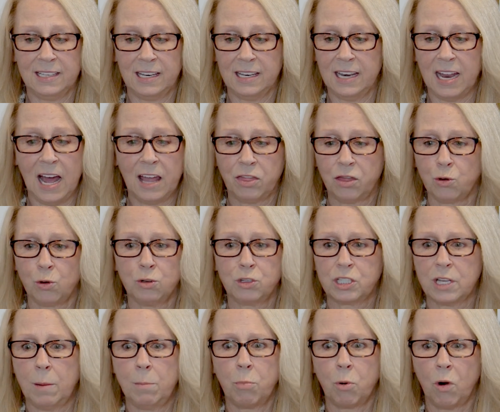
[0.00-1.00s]
not through
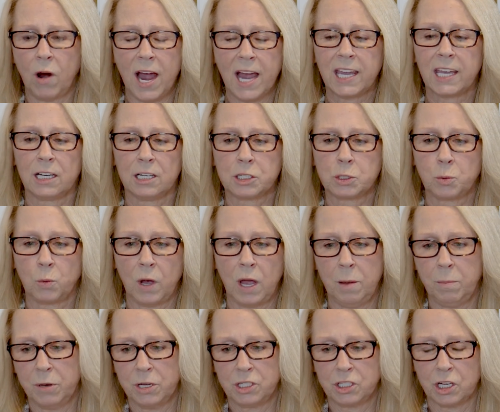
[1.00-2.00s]
some miraculous
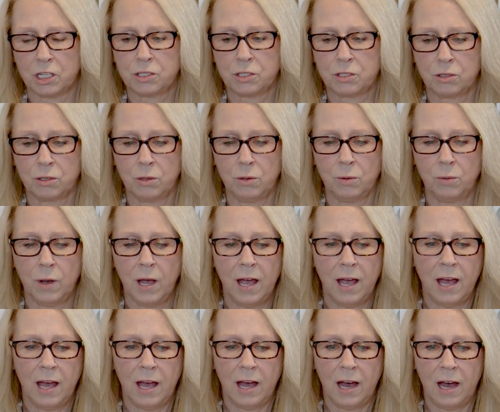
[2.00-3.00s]
way, but just through
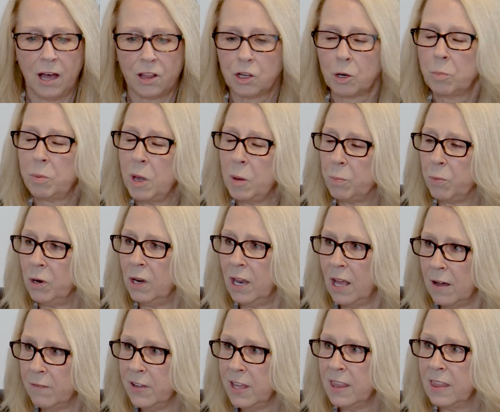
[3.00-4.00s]
other people
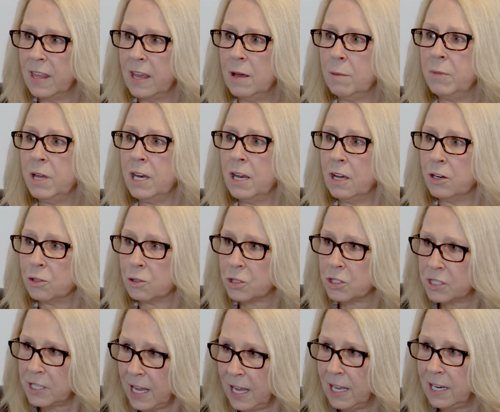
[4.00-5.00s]
loving them and
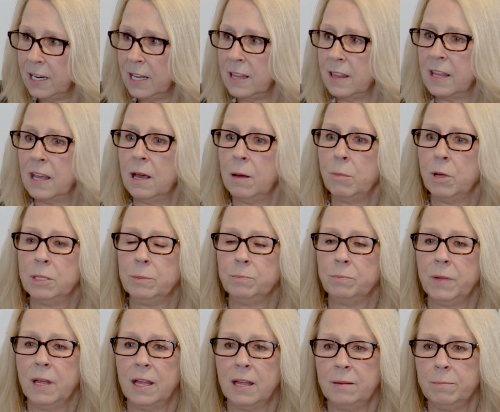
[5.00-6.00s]
understanding
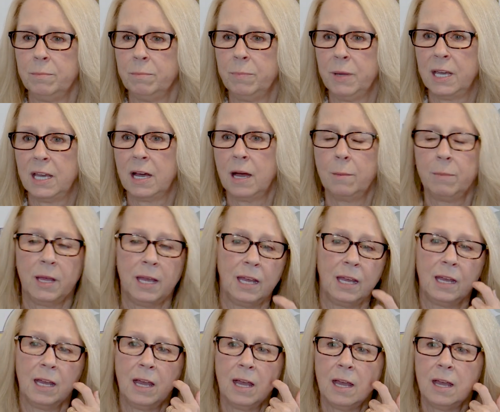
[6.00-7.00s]
them and
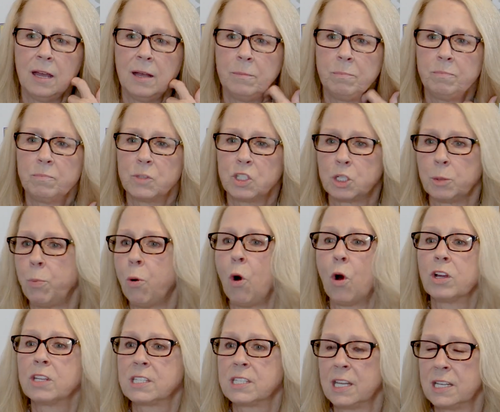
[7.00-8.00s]
becoming
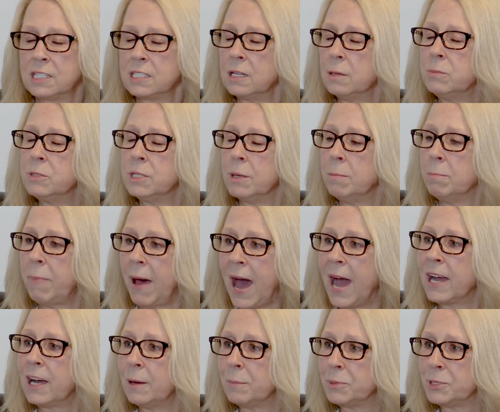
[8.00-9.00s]
support systems and
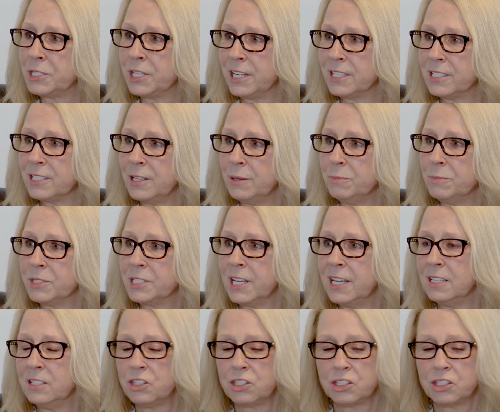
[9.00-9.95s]
backup systems. And